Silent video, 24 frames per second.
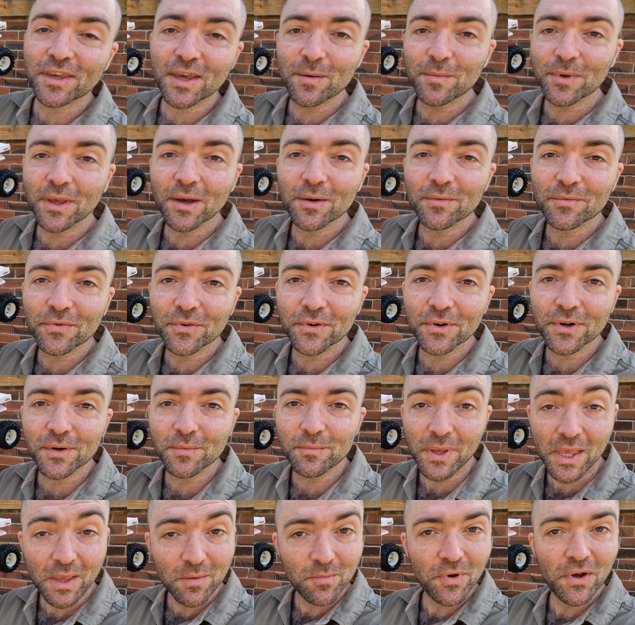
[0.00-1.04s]
coming up for a
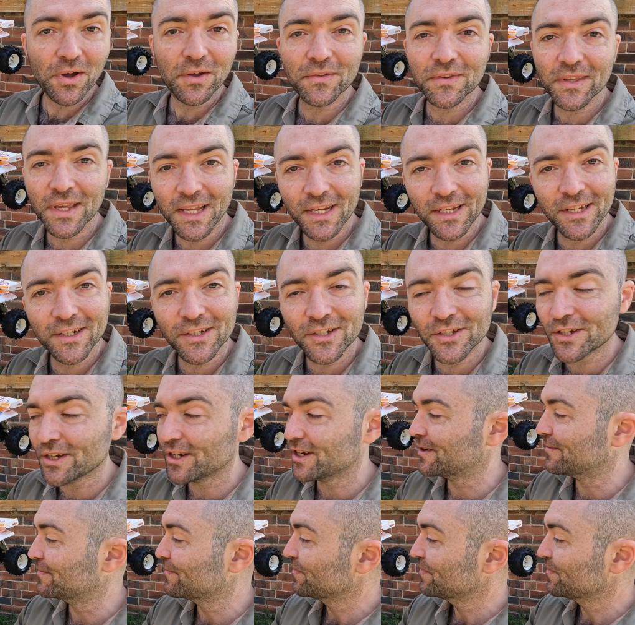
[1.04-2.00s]
big birthday next year.